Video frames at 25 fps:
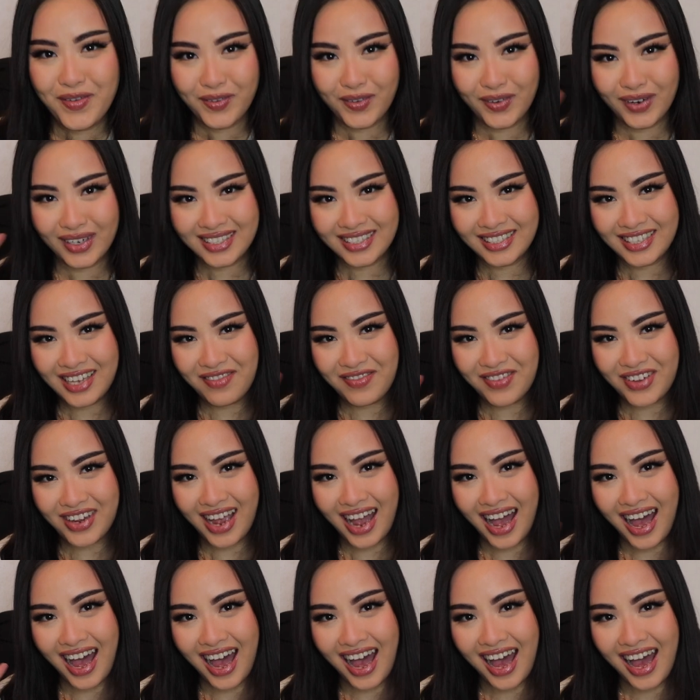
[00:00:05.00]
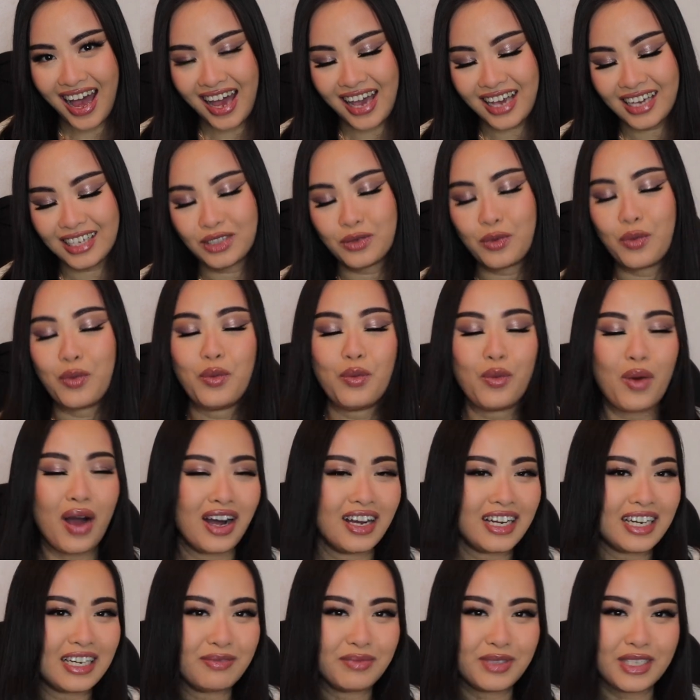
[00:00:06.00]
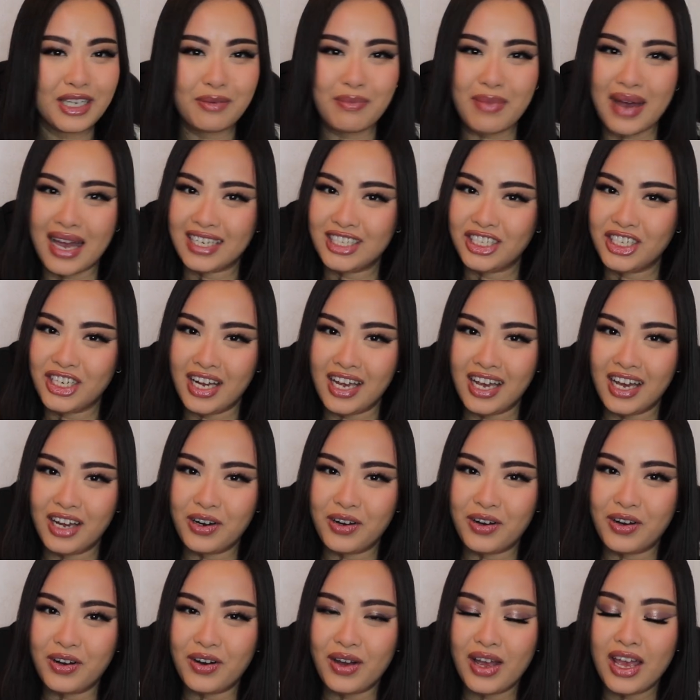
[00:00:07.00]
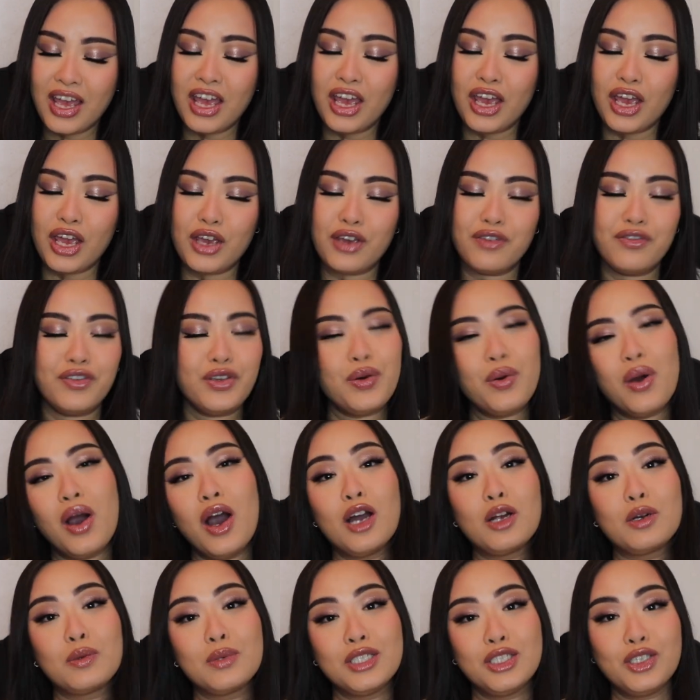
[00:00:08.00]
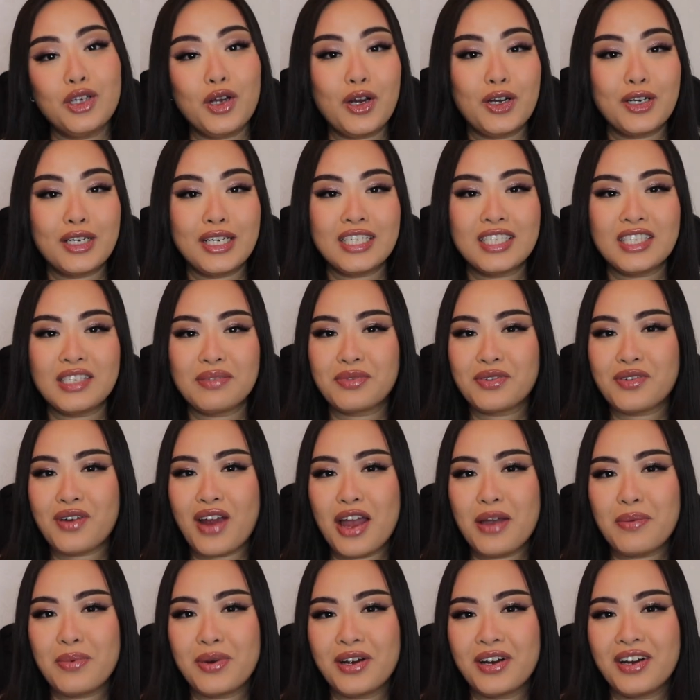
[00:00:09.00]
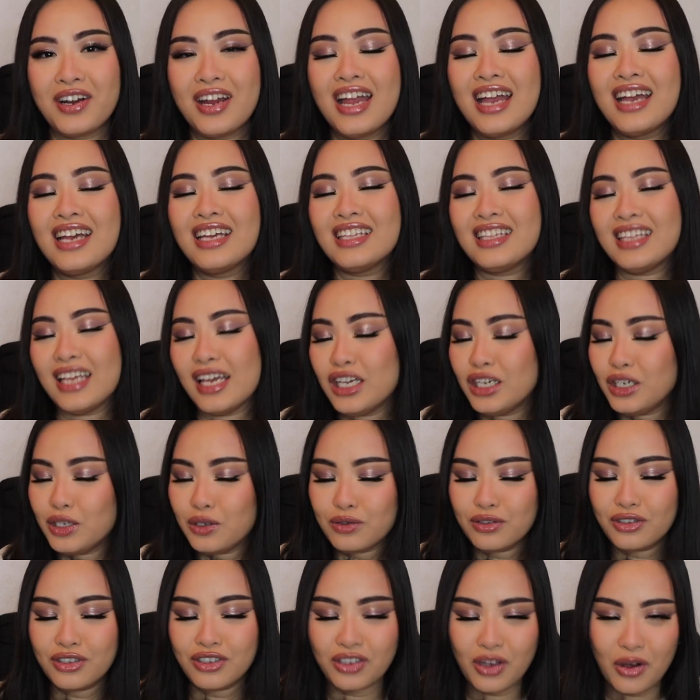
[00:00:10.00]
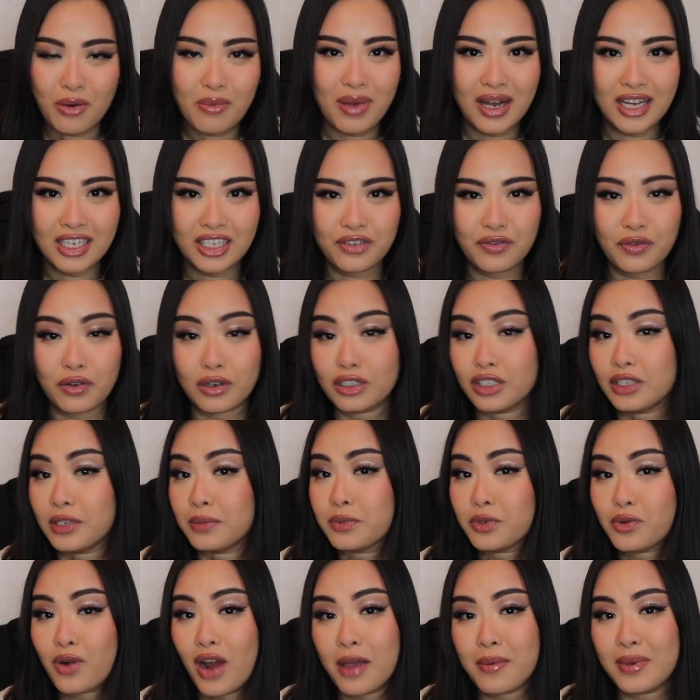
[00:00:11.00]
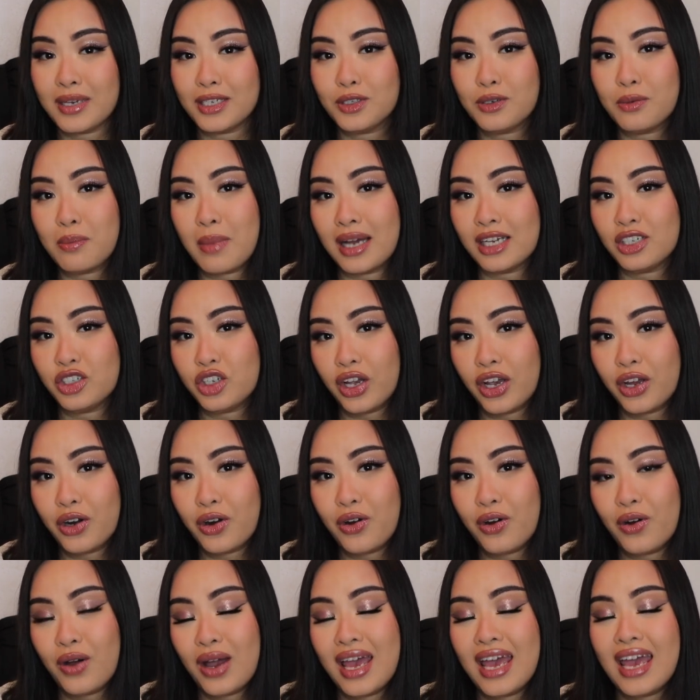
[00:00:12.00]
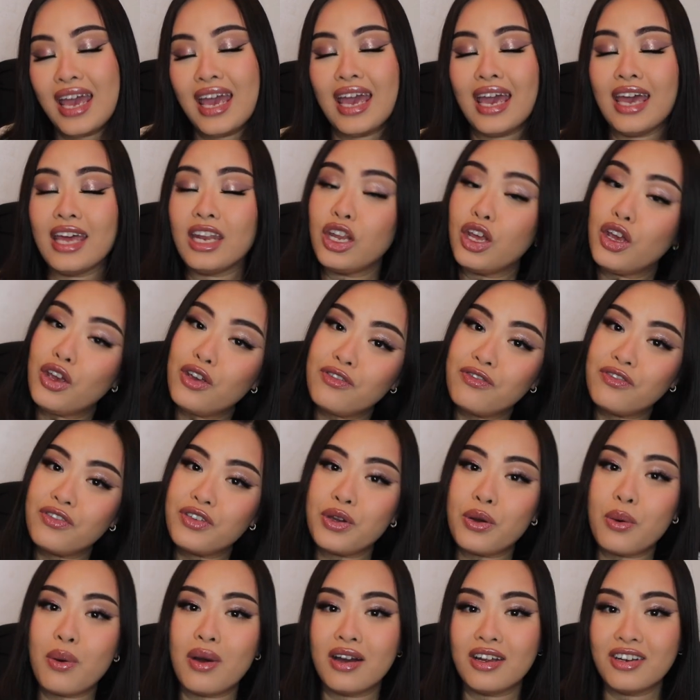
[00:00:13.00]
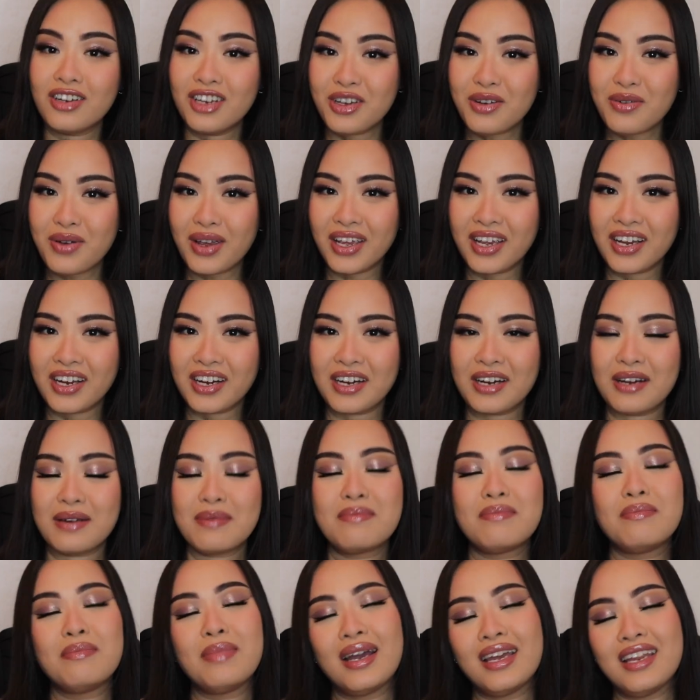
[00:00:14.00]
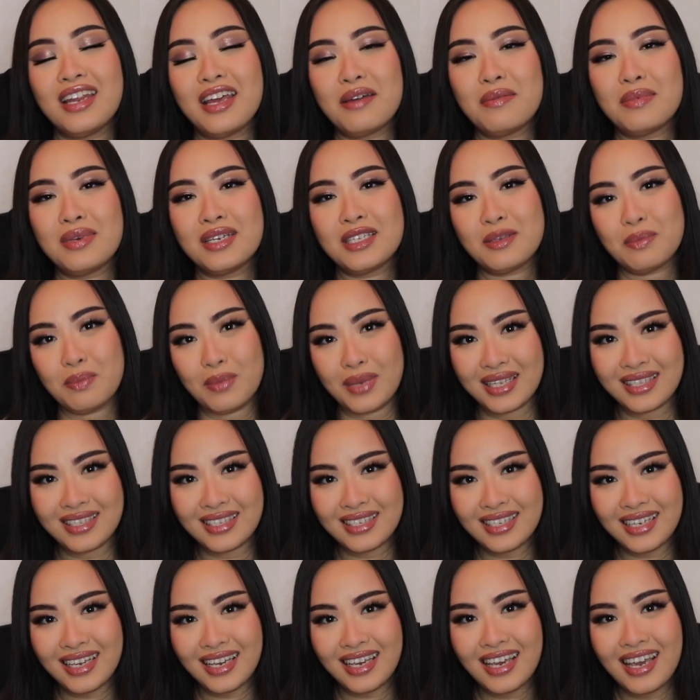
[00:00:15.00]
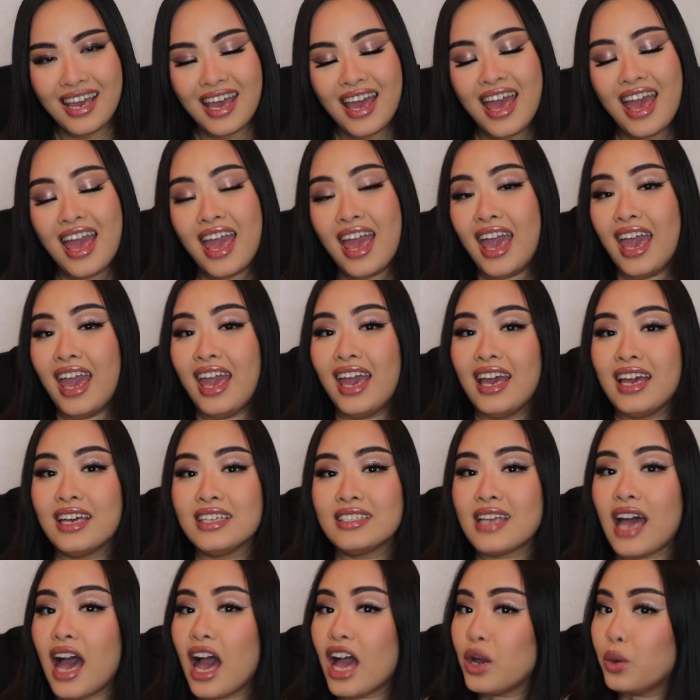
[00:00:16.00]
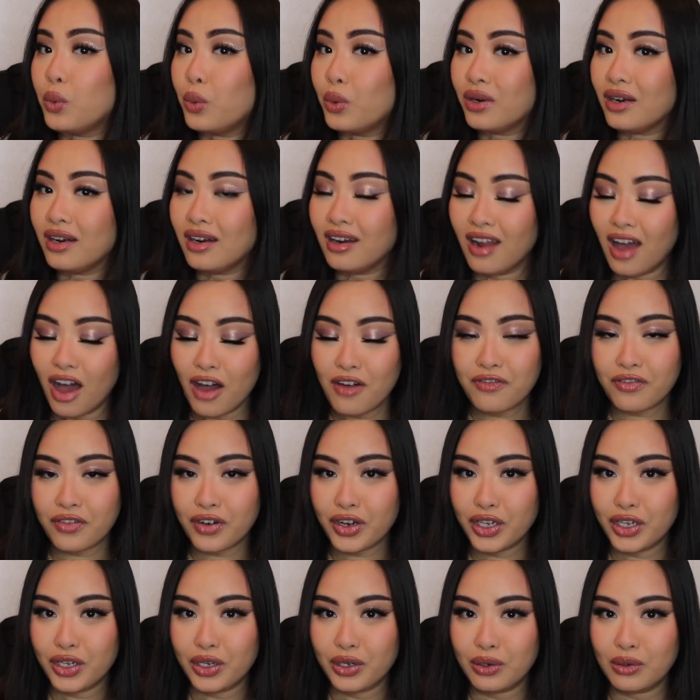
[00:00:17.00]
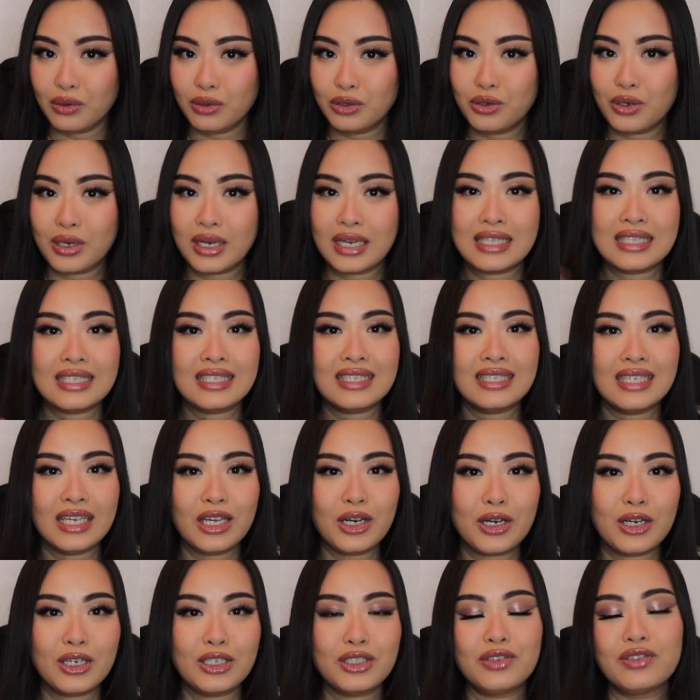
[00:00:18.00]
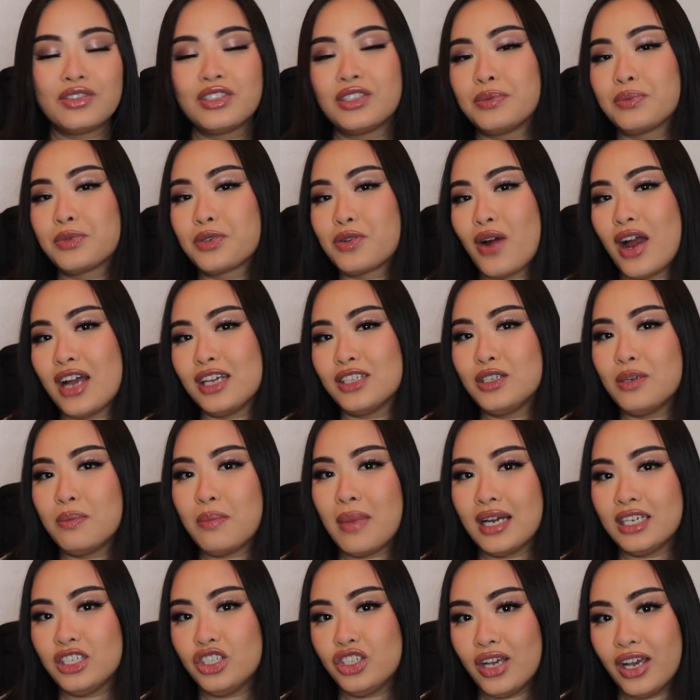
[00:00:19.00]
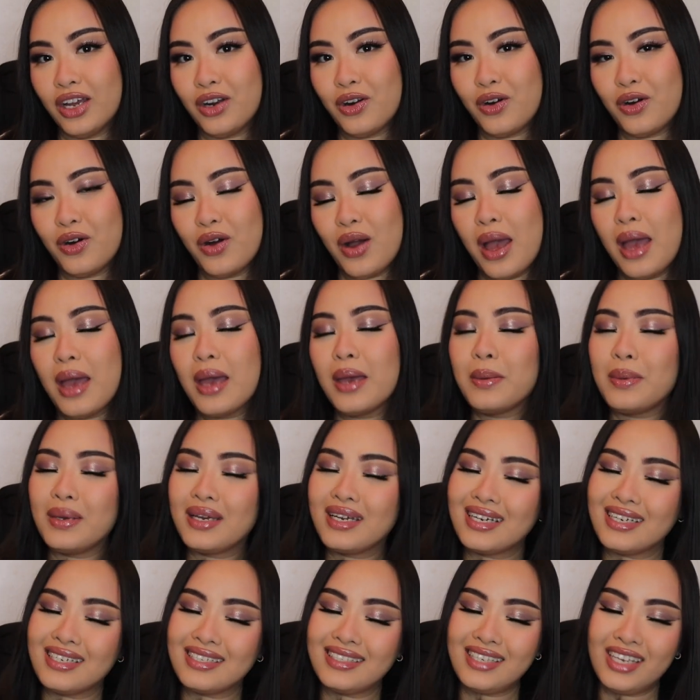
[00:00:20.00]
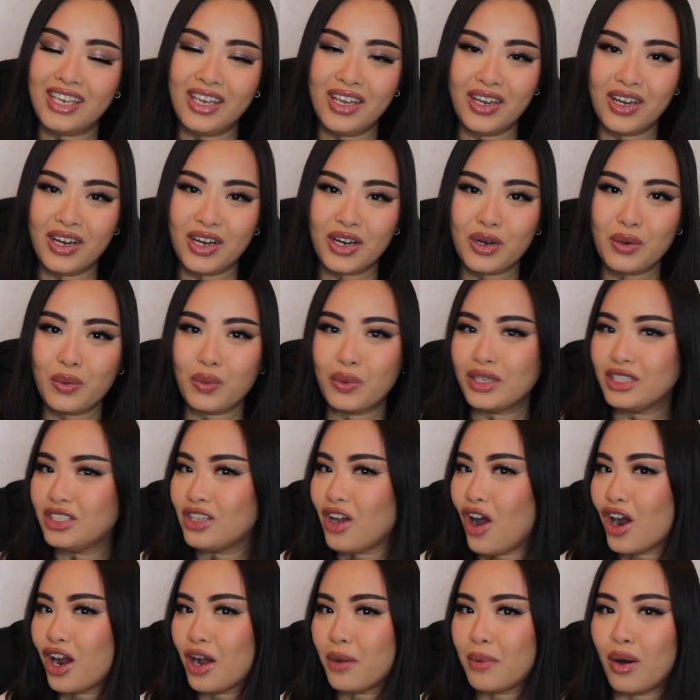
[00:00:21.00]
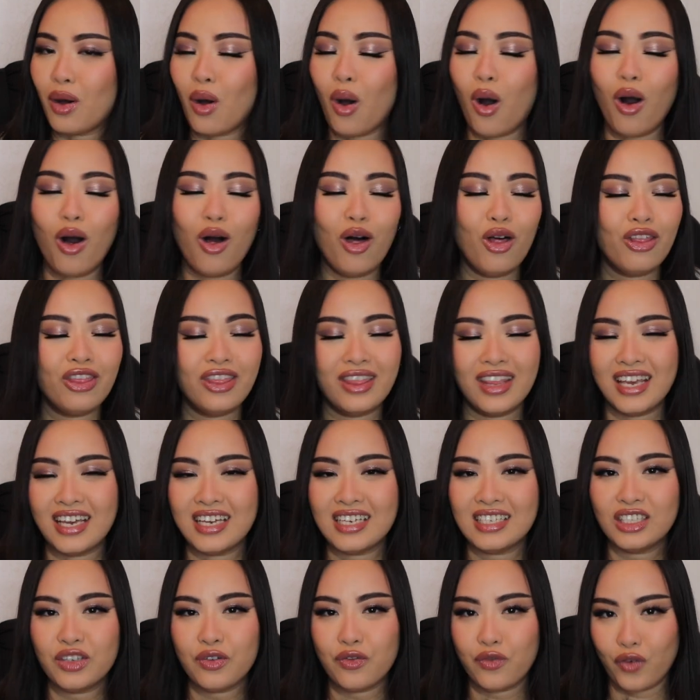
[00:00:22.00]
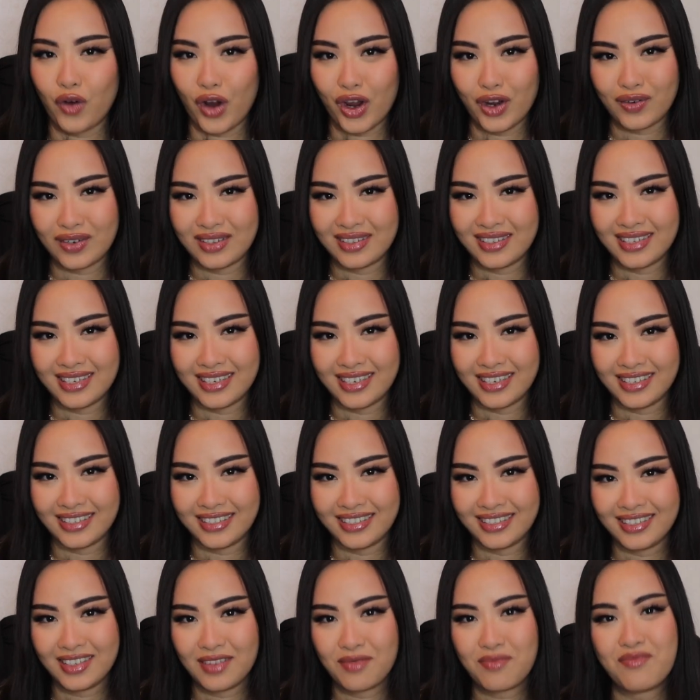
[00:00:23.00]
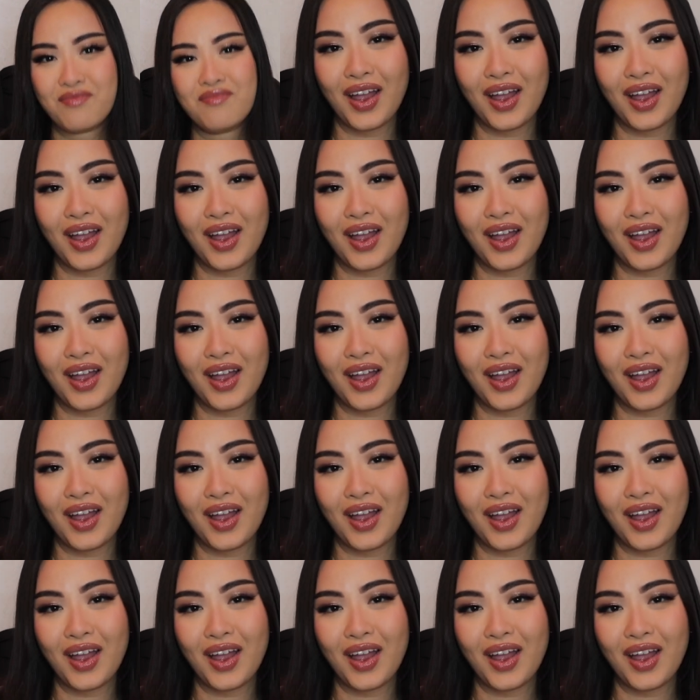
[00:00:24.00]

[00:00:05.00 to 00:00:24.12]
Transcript: What's up you guys? Welcome to my channel. If you are a returning subscriber, thank you so much for subscribing to my channel. And if you are new here, my name is Minzy and I would love for you to consider to subscribe to my channel because here we talk about all things fragrances.